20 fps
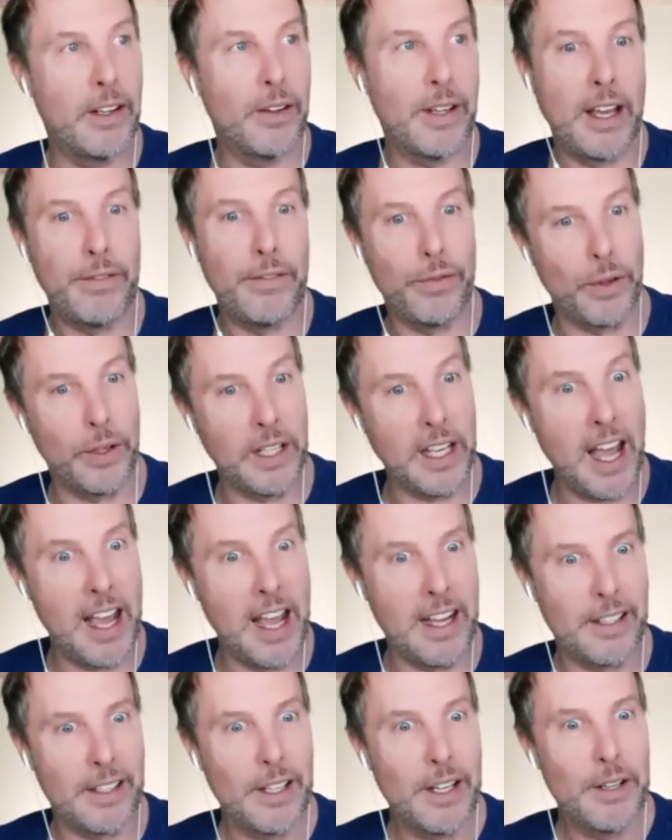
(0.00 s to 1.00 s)
okay
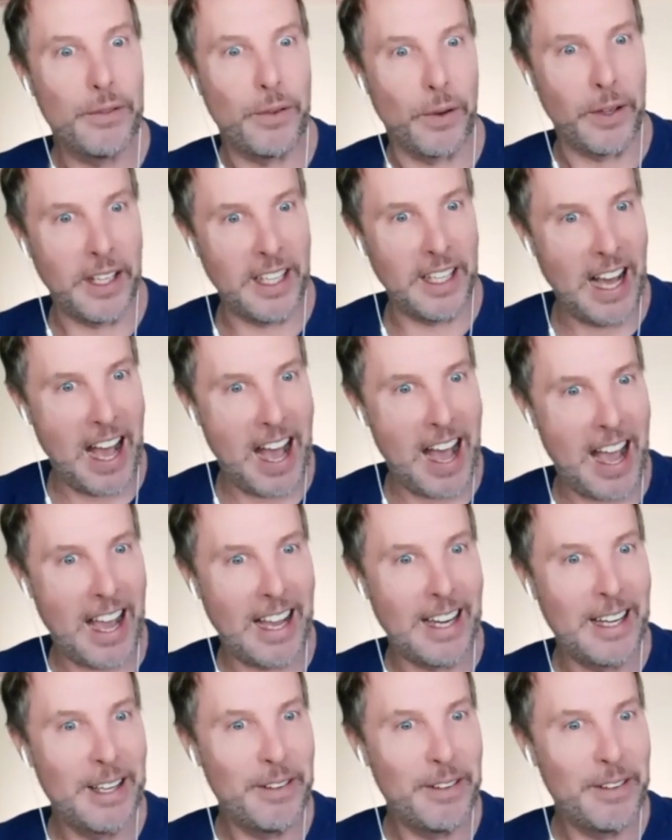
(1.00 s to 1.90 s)
48 49 yep.